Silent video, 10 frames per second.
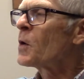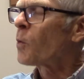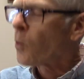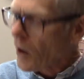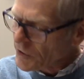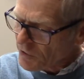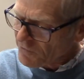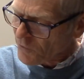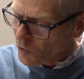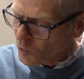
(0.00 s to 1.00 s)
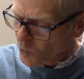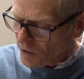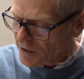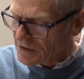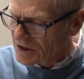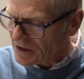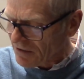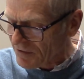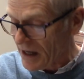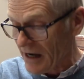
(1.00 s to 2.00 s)
Wonderful words
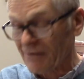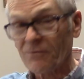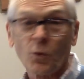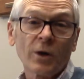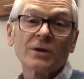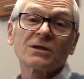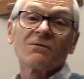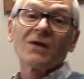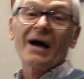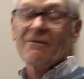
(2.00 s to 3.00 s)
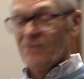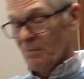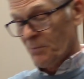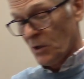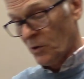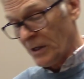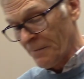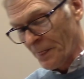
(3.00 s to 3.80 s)
of life. Words of life and beauty.